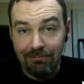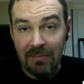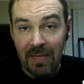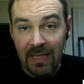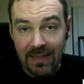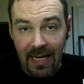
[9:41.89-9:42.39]

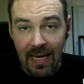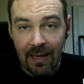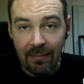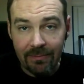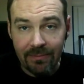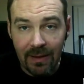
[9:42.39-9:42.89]
next
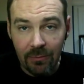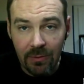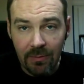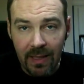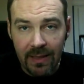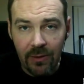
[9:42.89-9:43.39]
time I
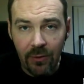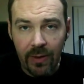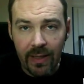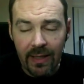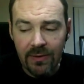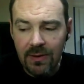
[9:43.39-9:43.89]
wouldn't mind
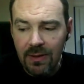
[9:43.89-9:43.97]
going out